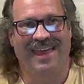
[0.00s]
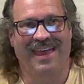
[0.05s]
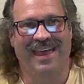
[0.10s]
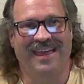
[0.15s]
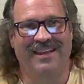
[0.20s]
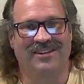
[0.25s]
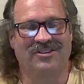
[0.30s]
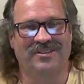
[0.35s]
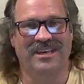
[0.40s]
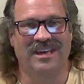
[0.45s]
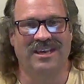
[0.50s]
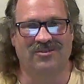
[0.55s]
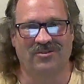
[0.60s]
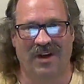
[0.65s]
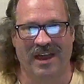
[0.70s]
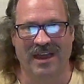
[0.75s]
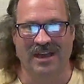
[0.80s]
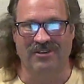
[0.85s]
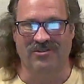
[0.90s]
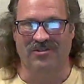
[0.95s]
And see,
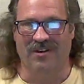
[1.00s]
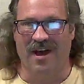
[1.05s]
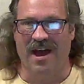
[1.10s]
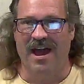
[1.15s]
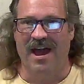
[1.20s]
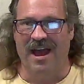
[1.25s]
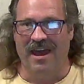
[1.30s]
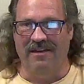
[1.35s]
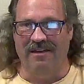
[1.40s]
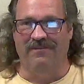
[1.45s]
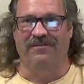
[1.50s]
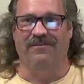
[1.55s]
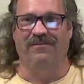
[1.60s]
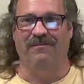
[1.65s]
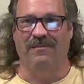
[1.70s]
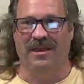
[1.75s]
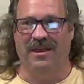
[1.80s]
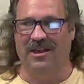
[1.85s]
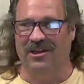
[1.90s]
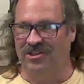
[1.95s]
so I can drive,
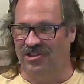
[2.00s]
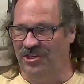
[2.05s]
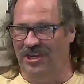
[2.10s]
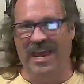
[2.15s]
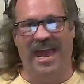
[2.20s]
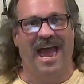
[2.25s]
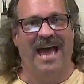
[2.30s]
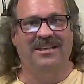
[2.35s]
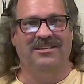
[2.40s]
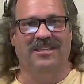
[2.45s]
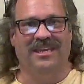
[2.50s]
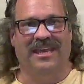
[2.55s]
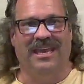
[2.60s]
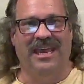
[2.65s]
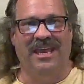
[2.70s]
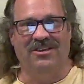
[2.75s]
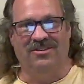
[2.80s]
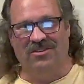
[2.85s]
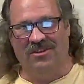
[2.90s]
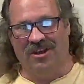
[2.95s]
because she has the
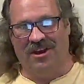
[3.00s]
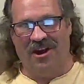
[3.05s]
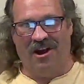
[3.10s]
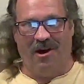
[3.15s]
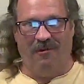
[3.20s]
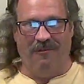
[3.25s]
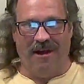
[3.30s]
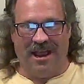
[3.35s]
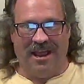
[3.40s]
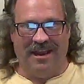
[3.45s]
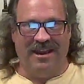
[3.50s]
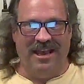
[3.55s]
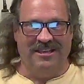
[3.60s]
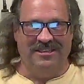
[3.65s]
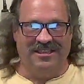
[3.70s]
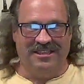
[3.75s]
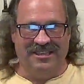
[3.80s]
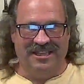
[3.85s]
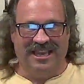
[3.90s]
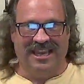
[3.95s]
key, so the car
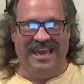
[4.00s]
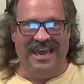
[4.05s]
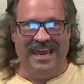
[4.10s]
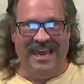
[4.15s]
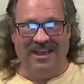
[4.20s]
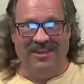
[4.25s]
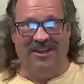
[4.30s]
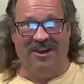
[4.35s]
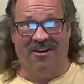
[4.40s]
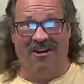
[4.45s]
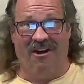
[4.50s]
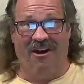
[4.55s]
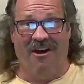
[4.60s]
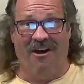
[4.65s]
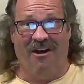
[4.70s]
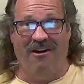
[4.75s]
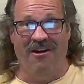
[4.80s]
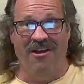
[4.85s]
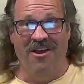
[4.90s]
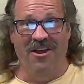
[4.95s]
recognizes the key in the
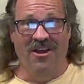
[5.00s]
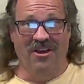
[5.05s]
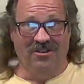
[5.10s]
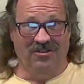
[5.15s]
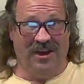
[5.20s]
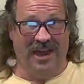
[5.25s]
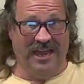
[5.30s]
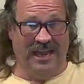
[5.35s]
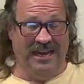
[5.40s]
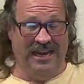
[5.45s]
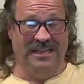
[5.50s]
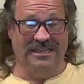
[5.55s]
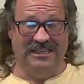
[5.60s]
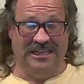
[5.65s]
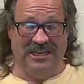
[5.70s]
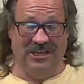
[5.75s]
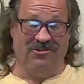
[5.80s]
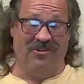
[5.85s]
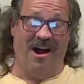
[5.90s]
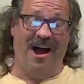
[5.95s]
car, so I can
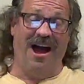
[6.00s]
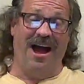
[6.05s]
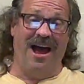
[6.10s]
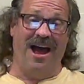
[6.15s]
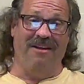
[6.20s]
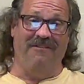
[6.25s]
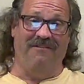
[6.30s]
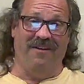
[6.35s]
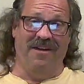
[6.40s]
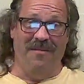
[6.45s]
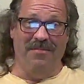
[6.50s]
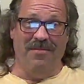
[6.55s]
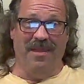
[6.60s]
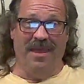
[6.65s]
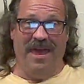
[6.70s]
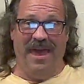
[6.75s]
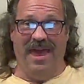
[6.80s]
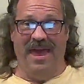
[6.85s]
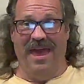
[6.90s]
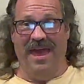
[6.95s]
easily drive,
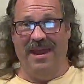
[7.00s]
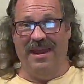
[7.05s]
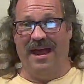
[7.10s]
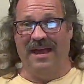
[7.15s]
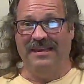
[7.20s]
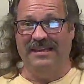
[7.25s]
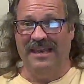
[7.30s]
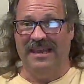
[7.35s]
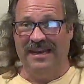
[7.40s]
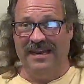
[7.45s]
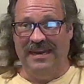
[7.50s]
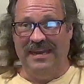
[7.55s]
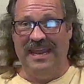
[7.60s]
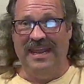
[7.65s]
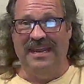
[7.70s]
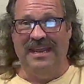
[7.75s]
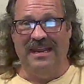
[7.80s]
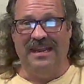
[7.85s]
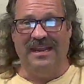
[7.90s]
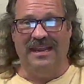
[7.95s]
and I didn't
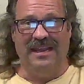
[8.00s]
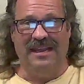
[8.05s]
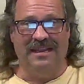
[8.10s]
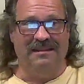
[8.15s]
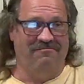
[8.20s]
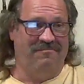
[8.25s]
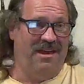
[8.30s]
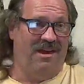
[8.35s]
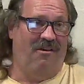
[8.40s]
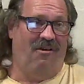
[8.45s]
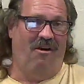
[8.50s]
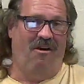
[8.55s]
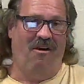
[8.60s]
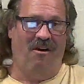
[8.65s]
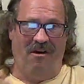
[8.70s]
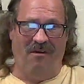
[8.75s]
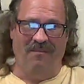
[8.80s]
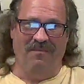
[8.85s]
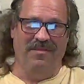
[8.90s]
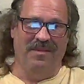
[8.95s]
need it at
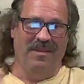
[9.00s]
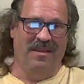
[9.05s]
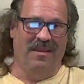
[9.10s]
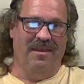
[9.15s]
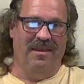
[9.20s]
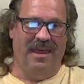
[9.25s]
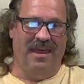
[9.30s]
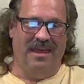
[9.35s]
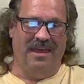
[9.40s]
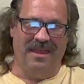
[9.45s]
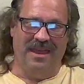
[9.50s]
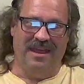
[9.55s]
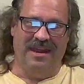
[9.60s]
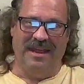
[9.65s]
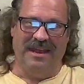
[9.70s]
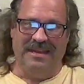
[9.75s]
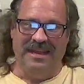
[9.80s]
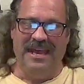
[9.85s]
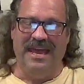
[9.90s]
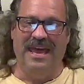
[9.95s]
all, and then
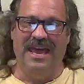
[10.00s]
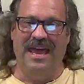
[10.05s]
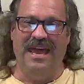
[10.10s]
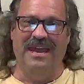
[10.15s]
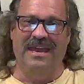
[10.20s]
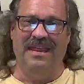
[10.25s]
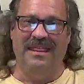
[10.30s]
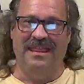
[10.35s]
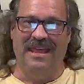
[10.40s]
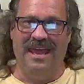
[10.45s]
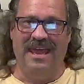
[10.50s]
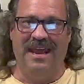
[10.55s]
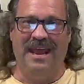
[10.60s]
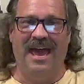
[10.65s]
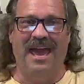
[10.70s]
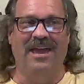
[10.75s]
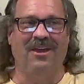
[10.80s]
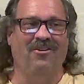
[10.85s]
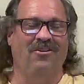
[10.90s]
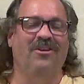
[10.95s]
I did, and then
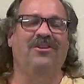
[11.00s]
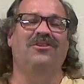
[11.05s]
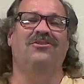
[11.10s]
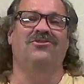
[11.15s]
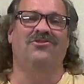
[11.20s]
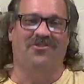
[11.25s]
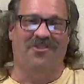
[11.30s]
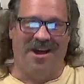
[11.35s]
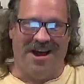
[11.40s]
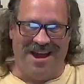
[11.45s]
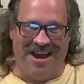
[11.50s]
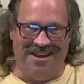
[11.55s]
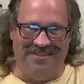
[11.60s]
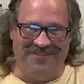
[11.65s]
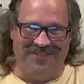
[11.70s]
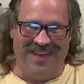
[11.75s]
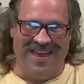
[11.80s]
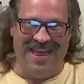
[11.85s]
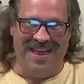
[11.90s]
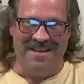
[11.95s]
I couldn't
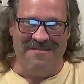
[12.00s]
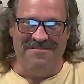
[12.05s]
drive.